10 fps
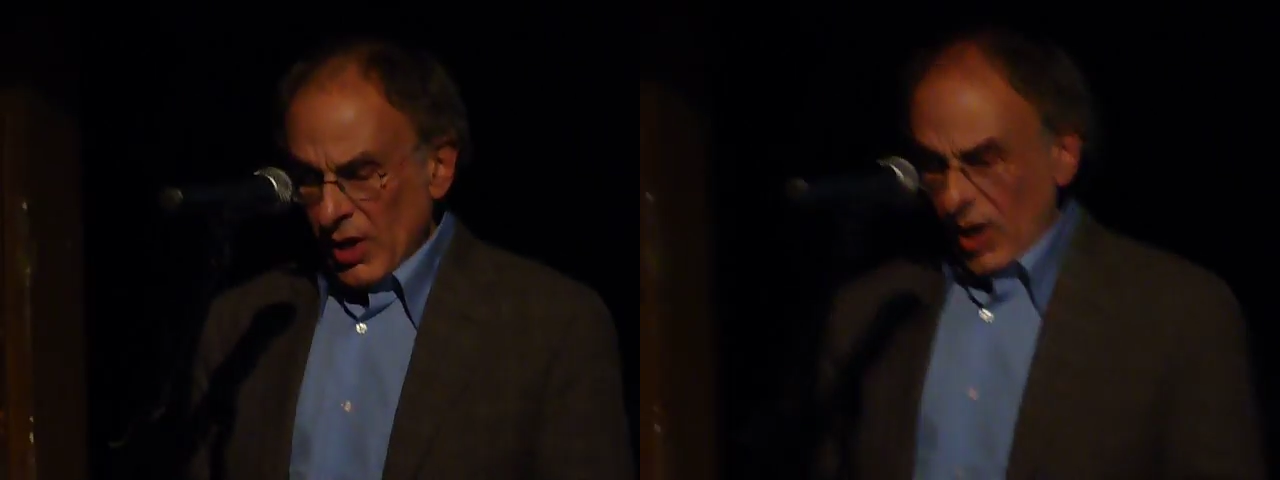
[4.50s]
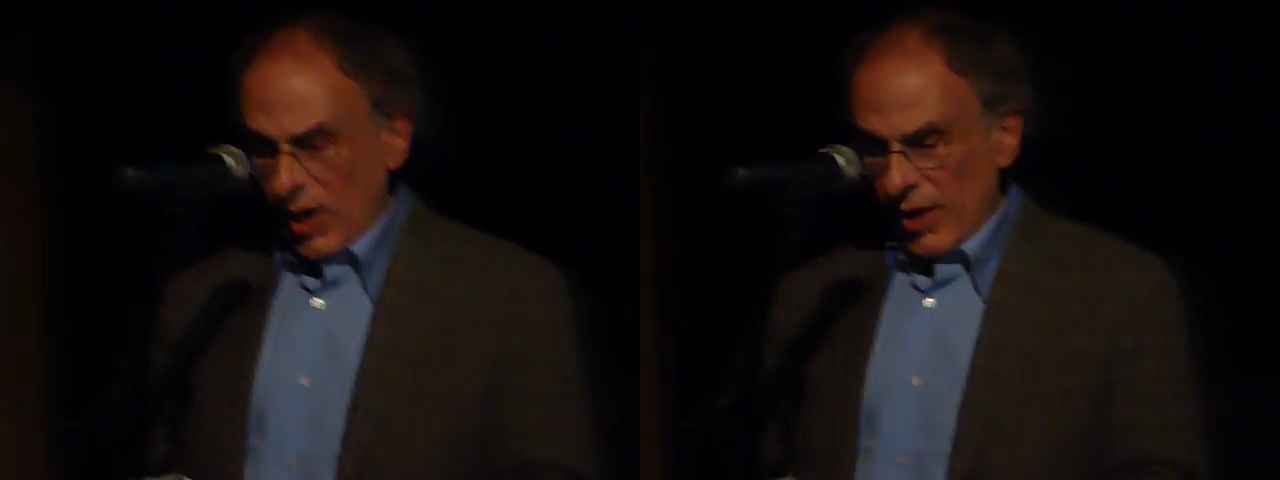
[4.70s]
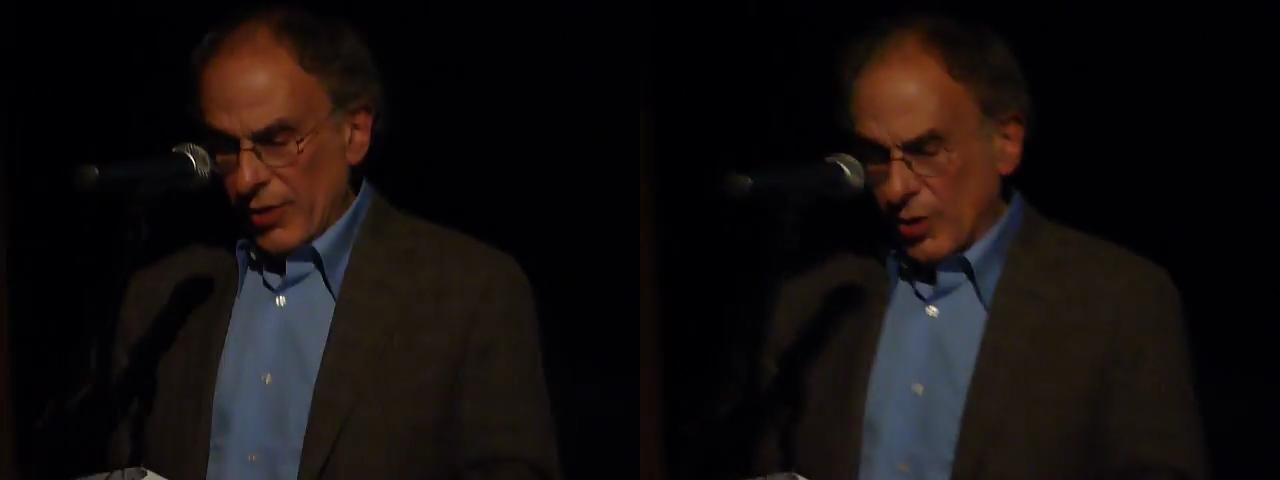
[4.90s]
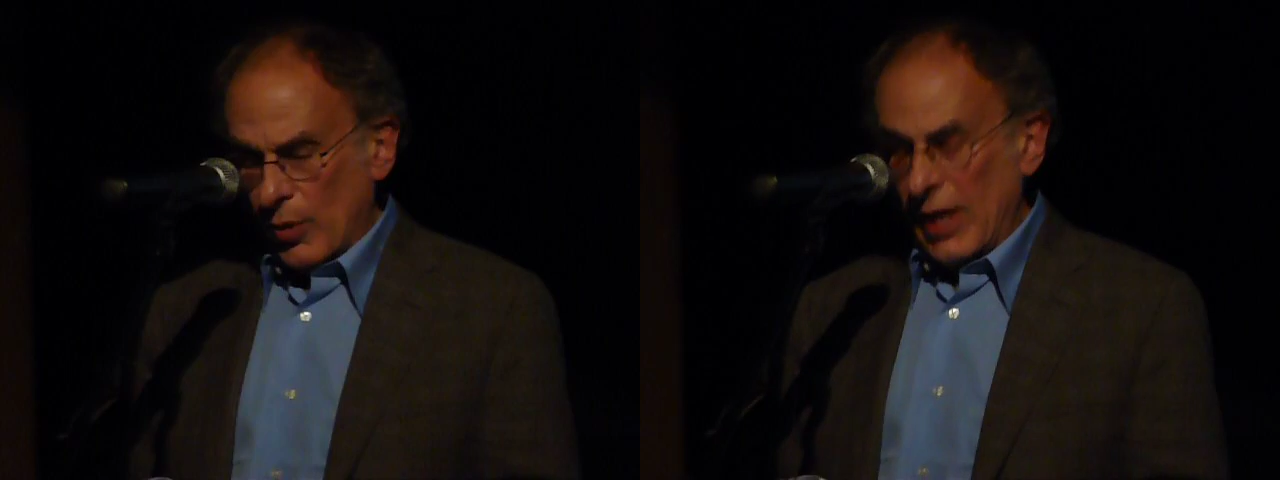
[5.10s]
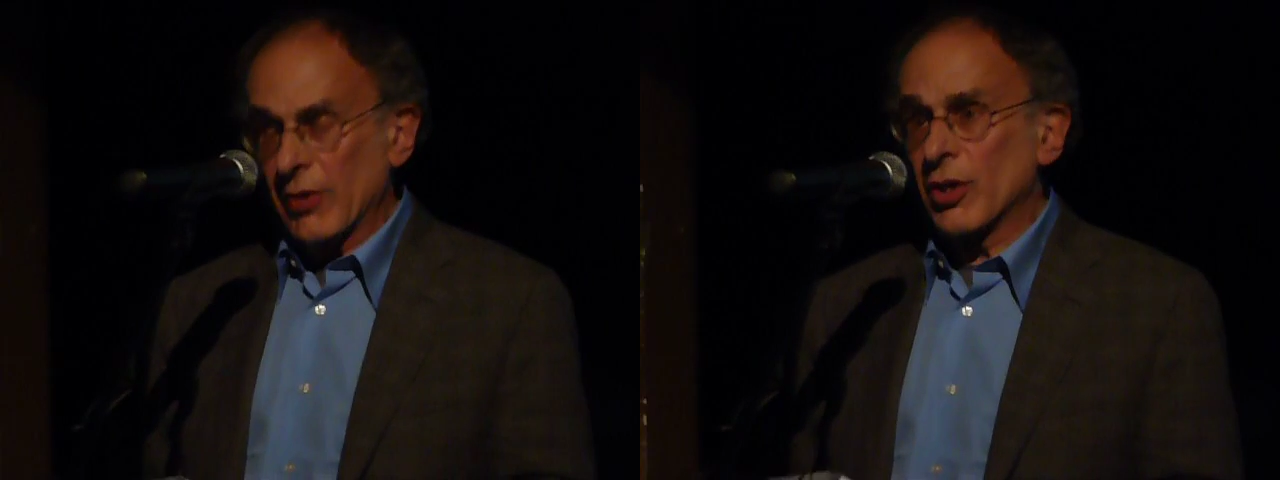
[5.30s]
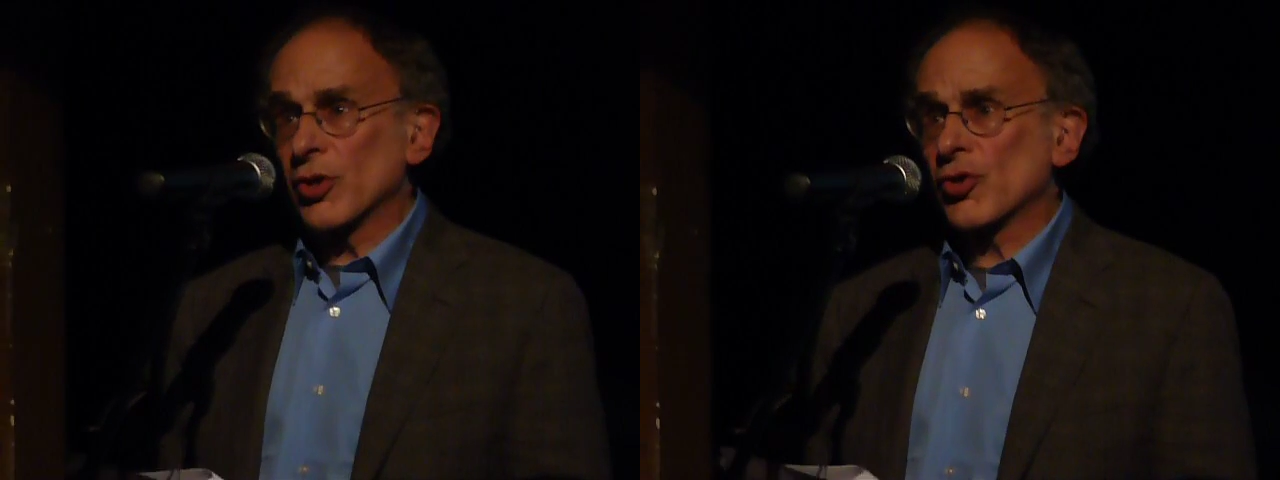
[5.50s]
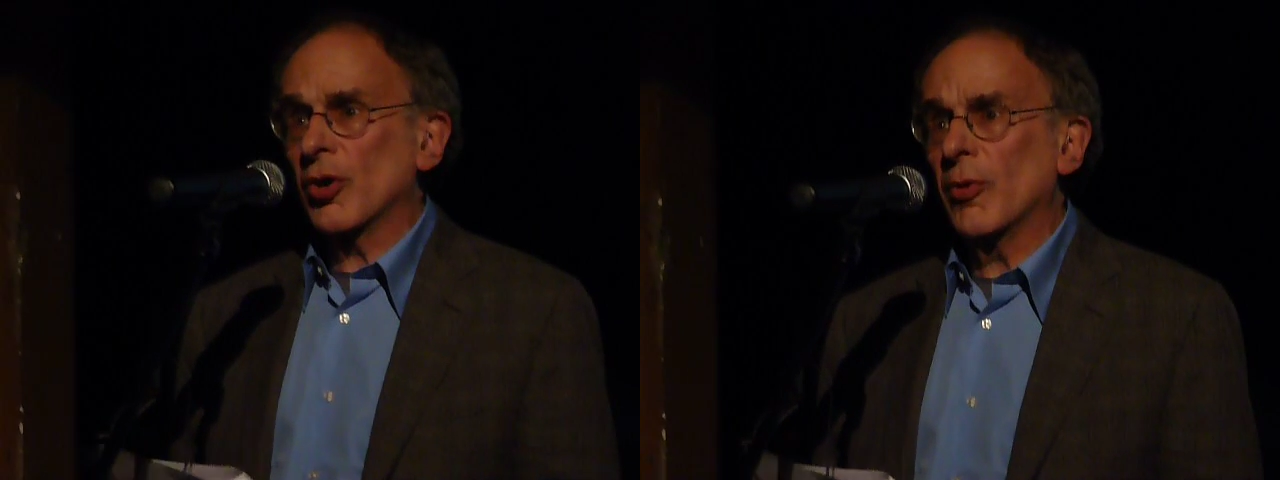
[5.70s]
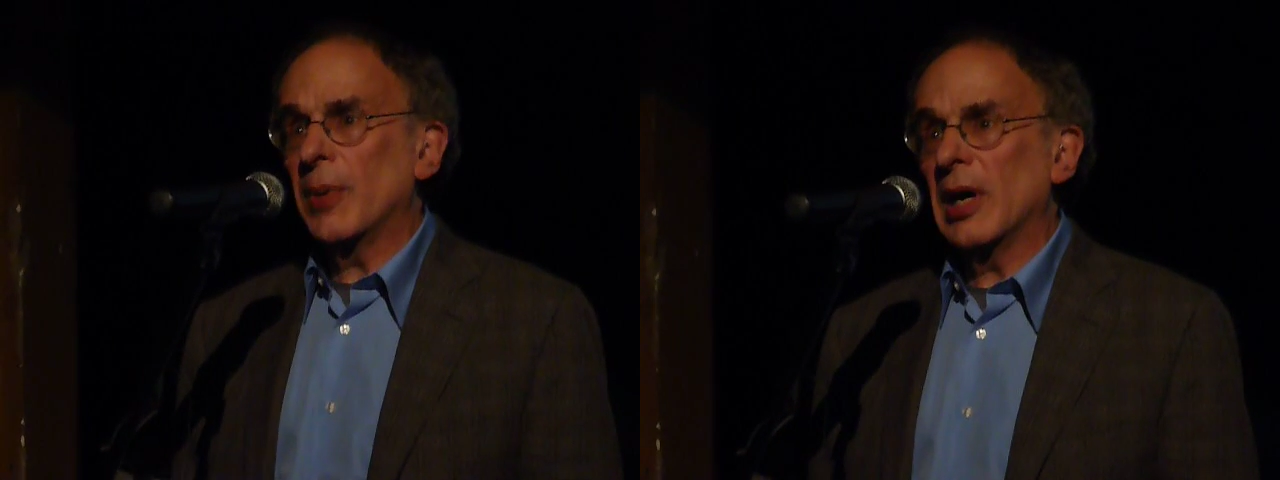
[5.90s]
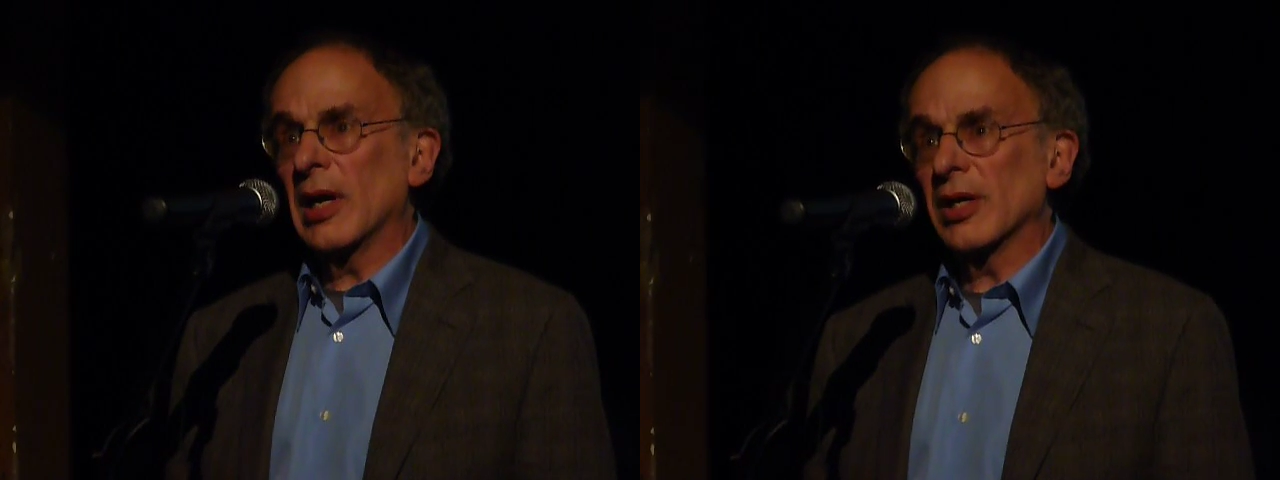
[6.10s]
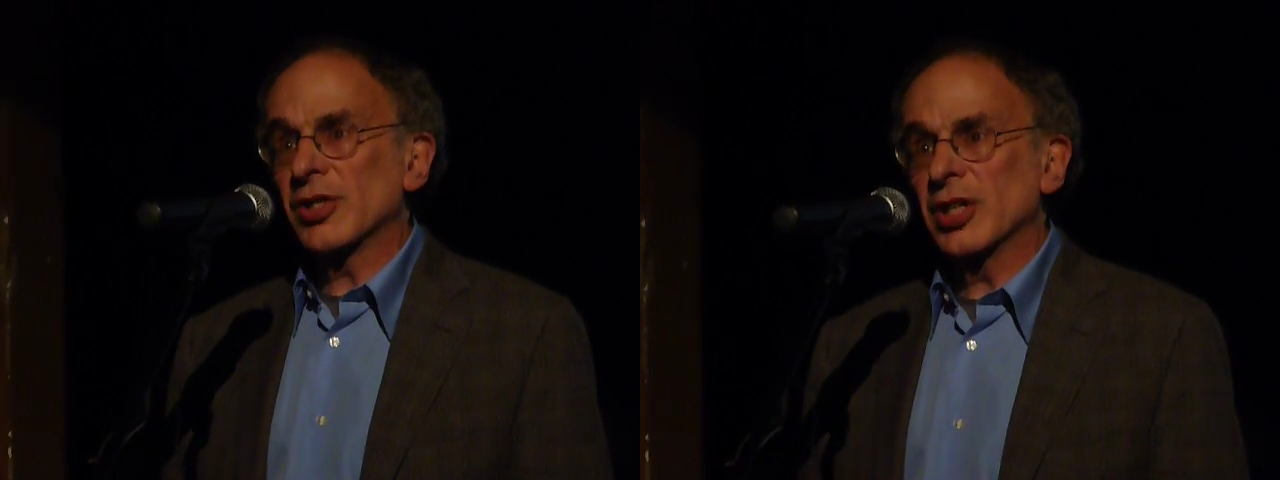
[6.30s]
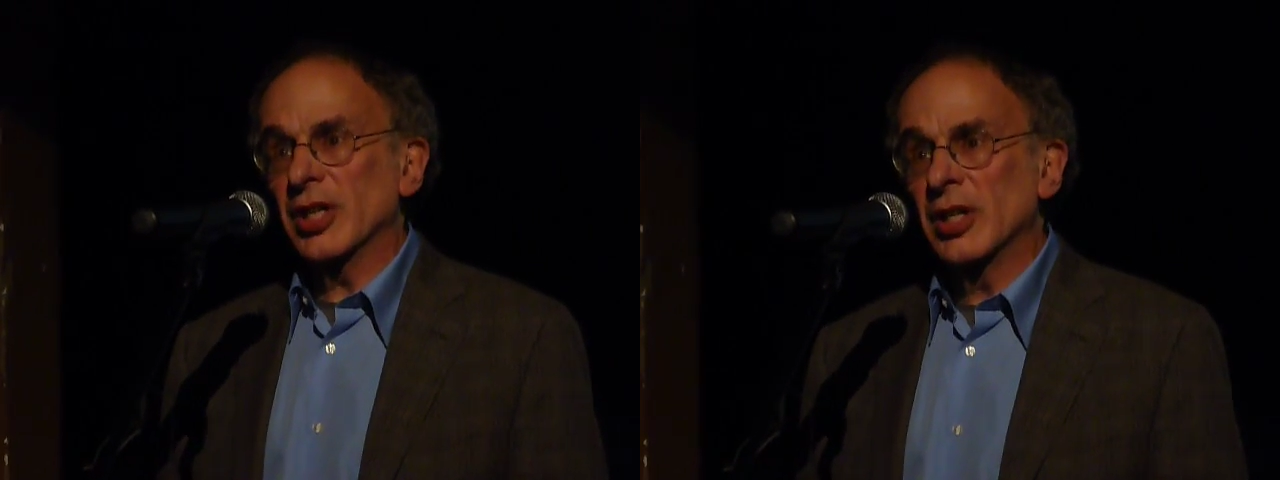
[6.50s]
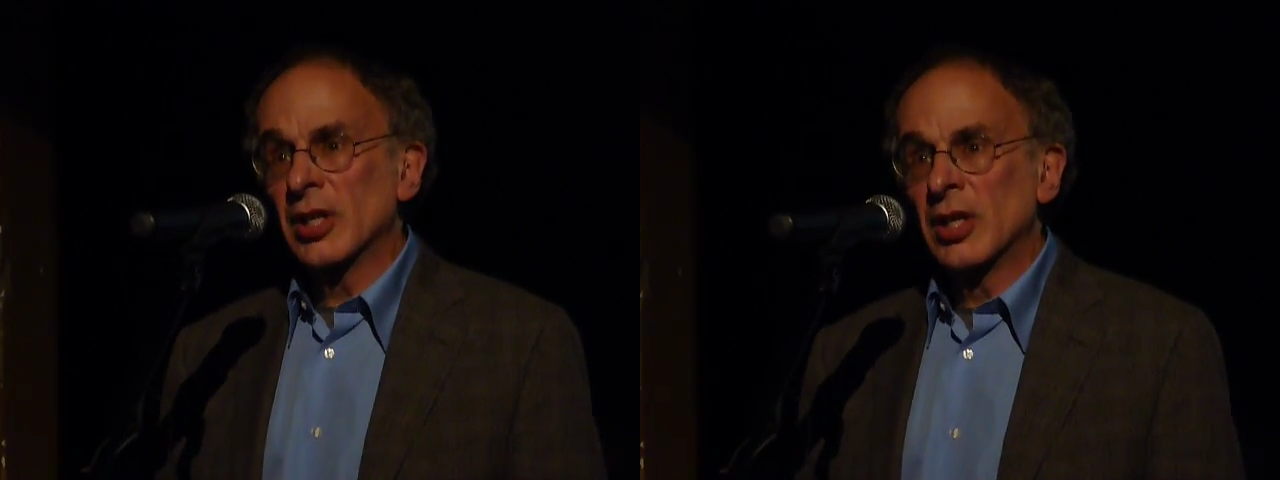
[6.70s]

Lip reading: the crowd control policy.